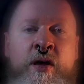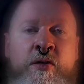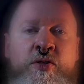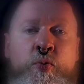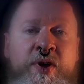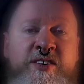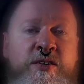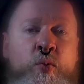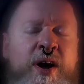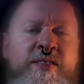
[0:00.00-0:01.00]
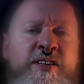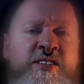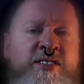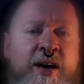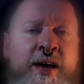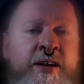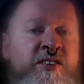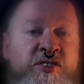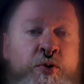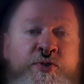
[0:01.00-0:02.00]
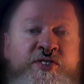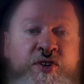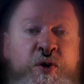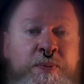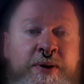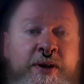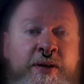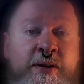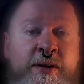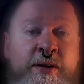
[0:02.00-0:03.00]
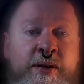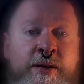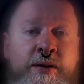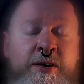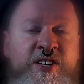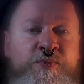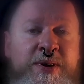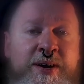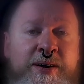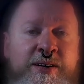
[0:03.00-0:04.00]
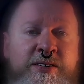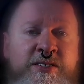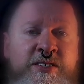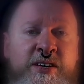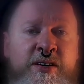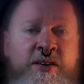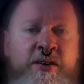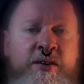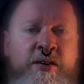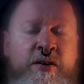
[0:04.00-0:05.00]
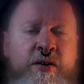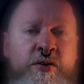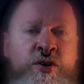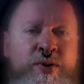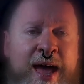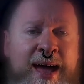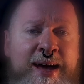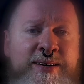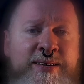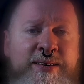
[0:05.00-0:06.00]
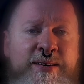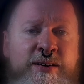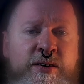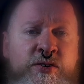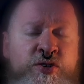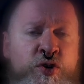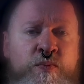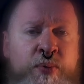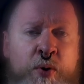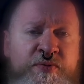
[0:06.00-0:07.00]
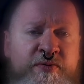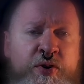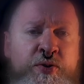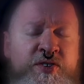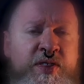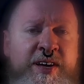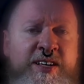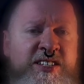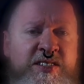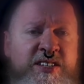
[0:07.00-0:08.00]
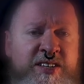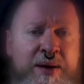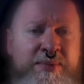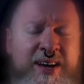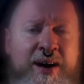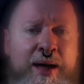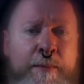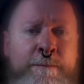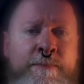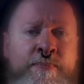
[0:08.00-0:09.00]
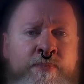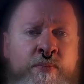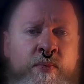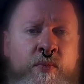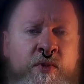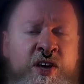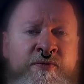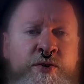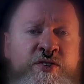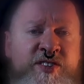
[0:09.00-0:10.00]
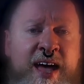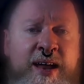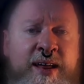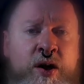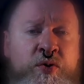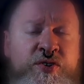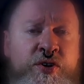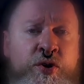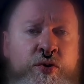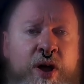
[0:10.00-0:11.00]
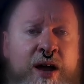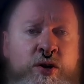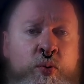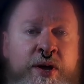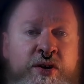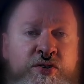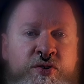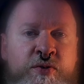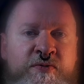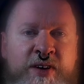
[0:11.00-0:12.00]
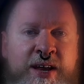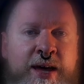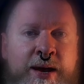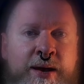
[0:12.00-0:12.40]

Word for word: The reason why this sign is so stupid is because you can't do both of those things at the same time. If you stand out, you're not going to fit in.